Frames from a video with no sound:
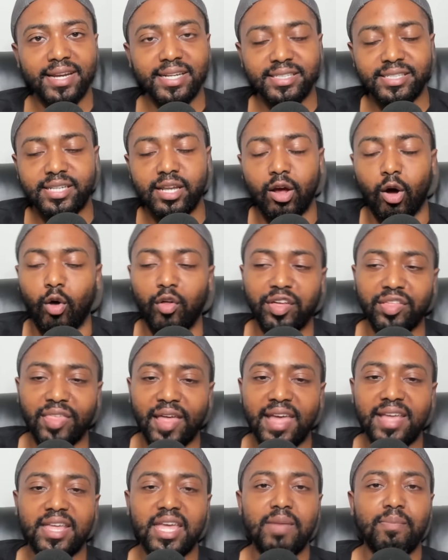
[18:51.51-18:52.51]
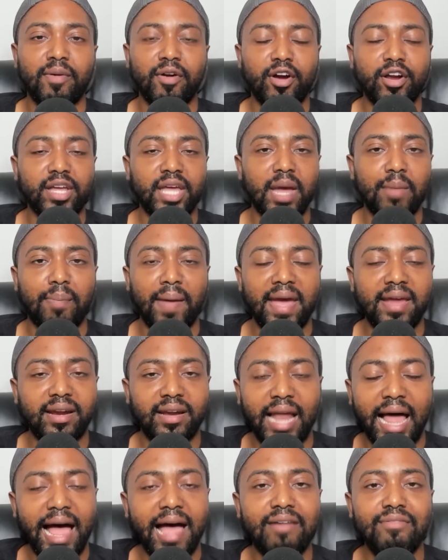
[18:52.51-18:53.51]
This is the only thing keeping her campaign
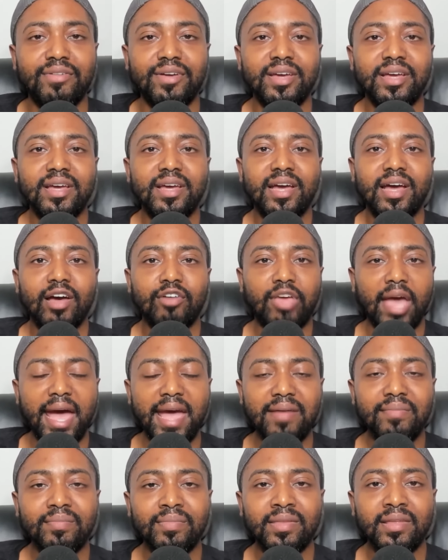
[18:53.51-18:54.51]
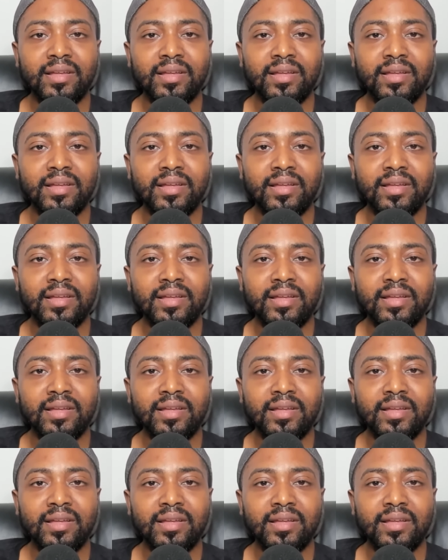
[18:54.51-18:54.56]
alive, okay?